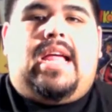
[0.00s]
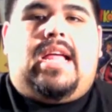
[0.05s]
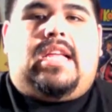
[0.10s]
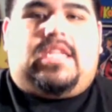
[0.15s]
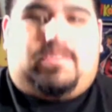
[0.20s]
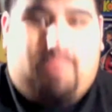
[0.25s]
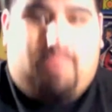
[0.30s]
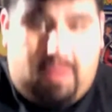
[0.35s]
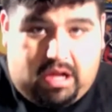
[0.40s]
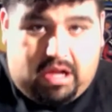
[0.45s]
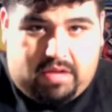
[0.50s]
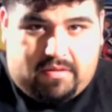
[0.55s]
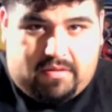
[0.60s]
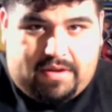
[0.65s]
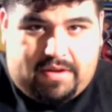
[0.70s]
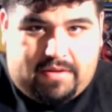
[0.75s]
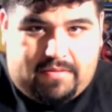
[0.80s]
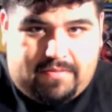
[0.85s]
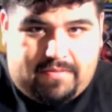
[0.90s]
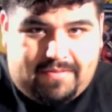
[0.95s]
Spoiler
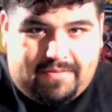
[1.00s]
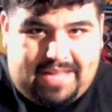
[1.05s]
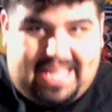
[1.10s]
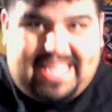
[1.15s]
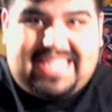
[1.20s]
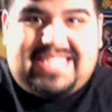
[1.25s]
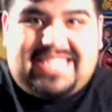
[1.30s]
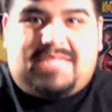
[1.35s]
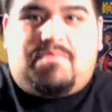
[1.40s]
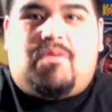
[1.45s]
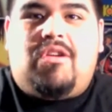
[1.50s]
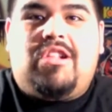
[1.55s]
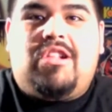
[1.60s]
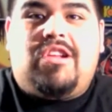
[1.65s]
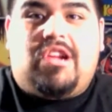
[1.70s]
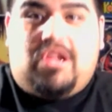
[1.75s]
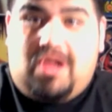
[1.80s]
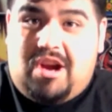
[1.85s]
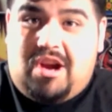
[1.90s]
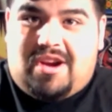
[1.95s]
review.
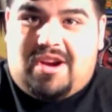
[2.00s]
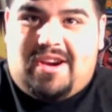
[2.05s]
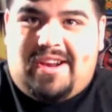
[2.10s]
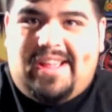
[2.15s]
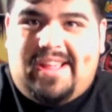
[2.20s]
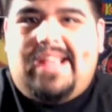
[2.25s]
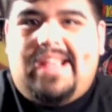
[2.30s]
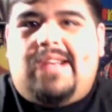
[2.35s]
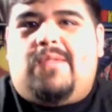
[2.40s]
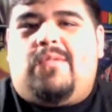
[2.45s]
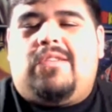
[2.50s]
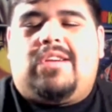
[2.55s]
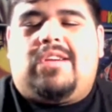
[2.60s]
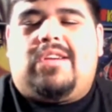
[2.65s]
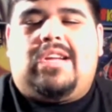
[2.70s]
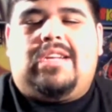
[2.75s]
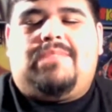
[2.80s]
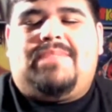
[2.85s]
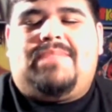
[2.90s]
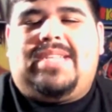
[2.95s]
Spoiler alert. I'm
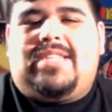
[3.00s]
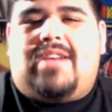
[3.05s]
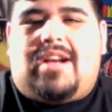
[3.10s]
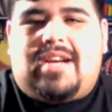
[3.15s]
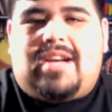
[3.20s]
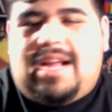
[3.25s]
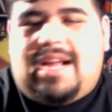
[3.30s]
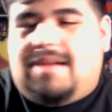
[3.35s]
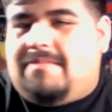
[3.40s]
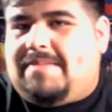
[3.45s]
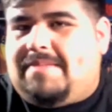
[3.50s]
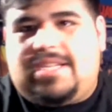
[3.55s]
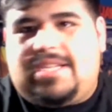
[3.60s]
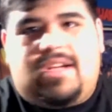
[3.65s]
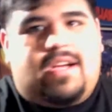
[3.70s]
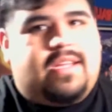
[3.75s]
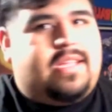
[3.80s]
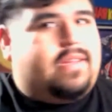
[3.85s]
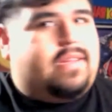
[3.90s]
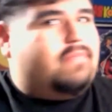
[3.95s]
going to be
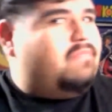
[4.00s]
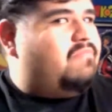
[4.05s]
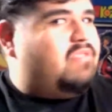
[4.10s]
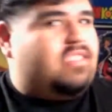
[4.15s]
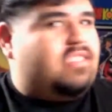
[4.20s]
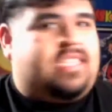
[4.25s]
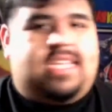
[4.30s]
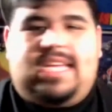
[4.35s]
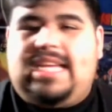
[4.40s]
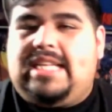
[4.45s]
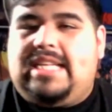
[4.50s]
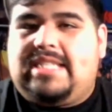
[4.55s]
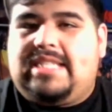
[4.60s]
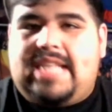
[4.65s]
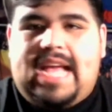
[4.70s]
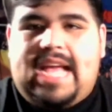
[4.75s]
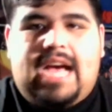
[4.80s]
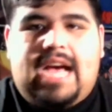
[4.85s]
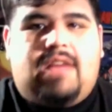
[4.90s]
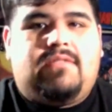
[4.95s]
talking just the ins
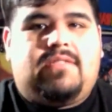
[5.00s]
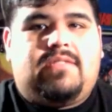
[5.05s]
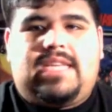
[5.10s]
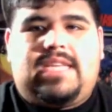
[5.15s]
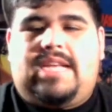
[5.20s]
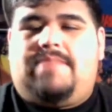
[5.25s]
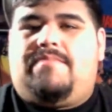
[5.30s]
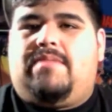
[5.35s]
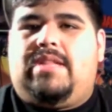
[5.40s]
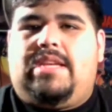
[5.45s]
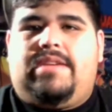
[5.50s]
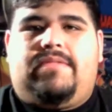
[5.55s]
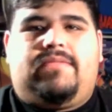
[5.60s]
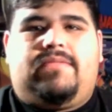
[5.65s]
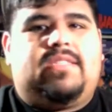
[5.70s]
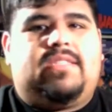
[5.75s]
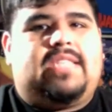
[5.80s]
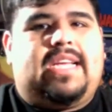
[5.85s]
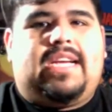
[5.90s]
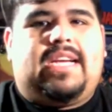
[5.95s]
and outs. I
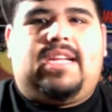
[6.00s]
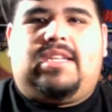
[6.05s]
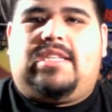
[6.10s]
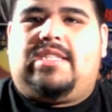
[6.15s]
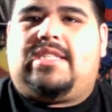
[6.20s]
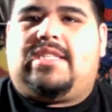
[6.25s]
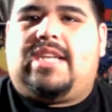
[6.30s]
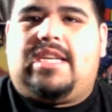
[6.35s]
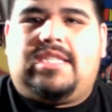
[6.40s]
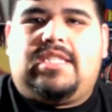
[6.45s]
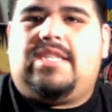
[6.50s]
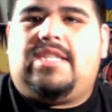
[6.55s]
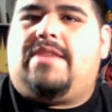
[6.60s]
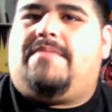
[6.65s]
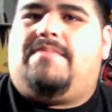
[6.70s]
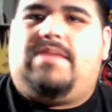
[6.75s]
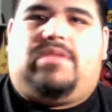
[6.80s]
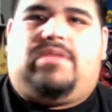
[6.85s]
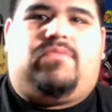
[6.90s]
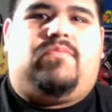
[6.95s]
believe it's like a discussion
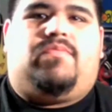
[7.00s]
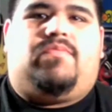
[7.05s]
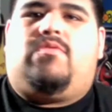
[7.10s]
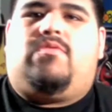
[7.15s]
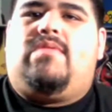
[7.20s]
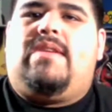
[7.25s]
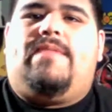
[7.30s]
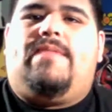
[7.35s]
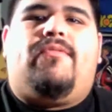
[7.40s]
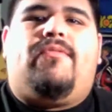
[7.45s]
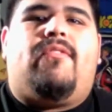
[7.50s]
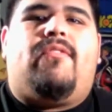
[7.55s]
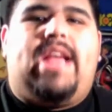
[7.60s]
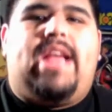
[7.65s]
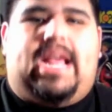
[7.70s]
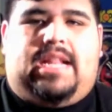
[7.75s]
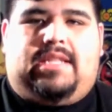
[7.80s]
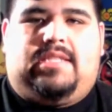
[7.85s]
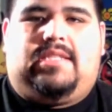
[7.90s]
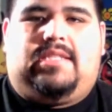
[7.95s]
of between
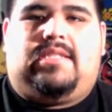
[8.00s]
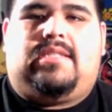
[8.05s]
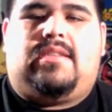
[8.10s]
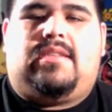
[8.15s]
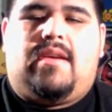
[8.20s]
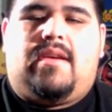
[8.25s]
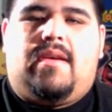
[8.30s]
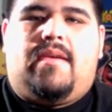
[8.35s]
friends.